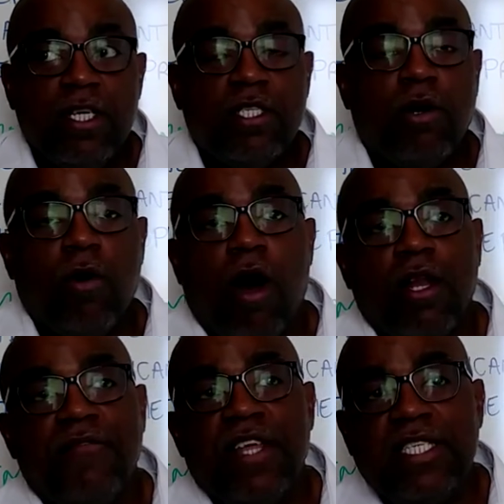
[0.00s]
So
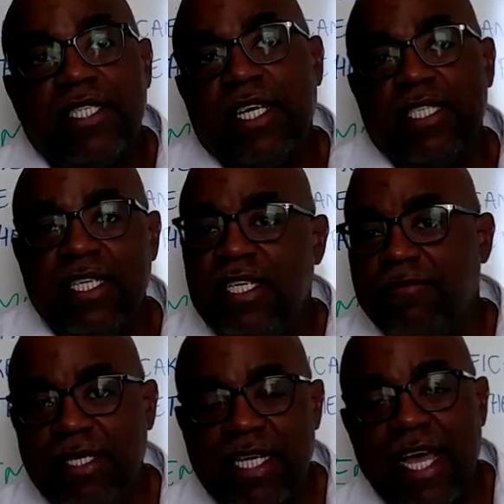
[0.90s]
all of these things need to
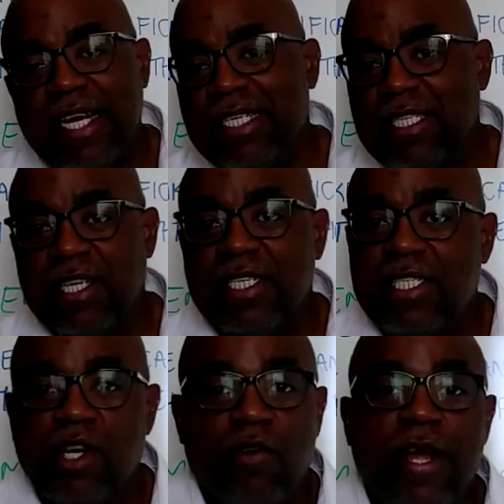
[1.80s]
be taken into
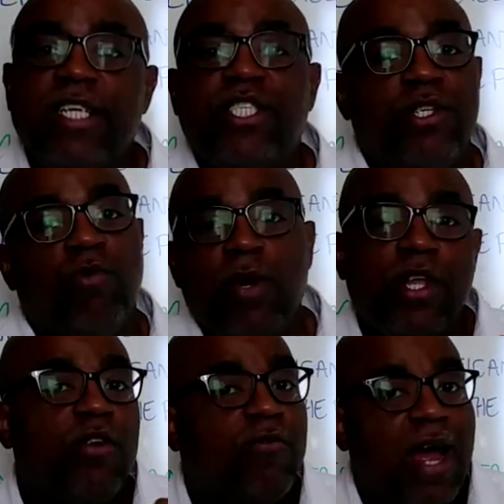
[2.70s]
consideration when
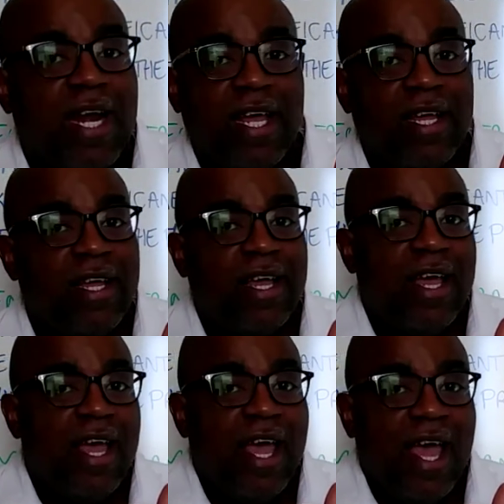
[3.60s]
you're writing
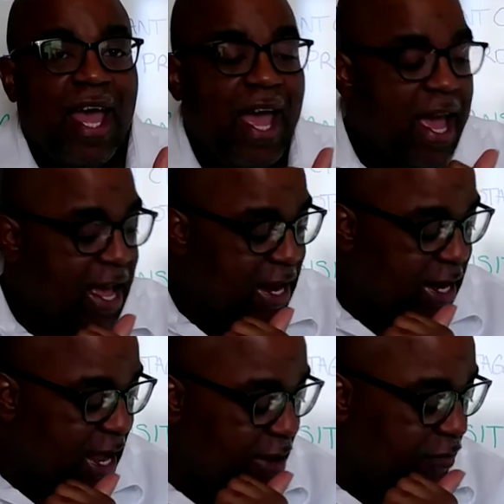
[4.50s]

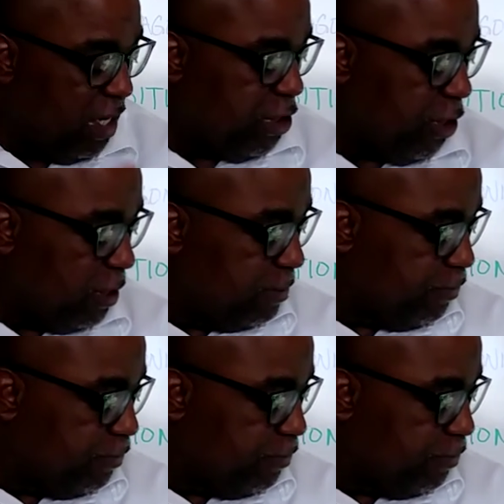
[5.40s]
an adventure.